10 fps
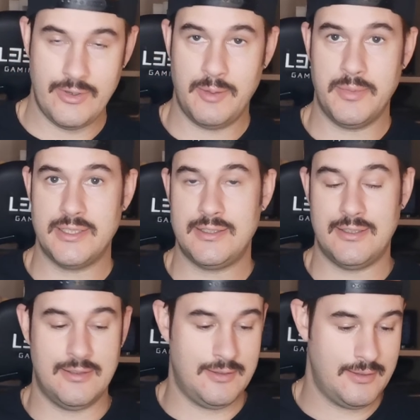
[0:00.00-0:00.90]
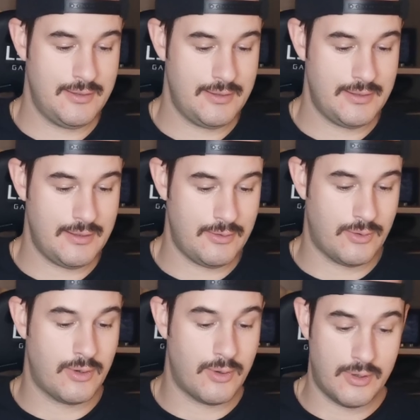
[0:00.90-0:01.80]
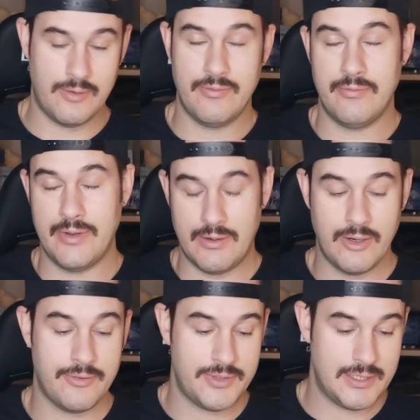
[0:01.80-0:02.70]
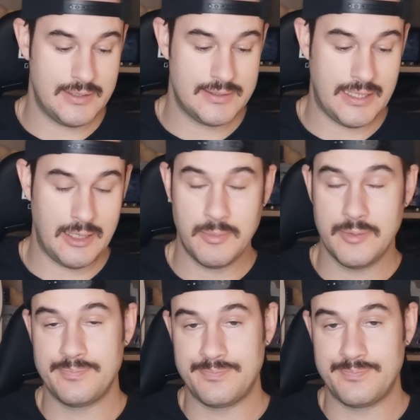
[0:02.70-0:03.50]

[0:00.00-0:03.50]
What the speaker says: very much or very often the same.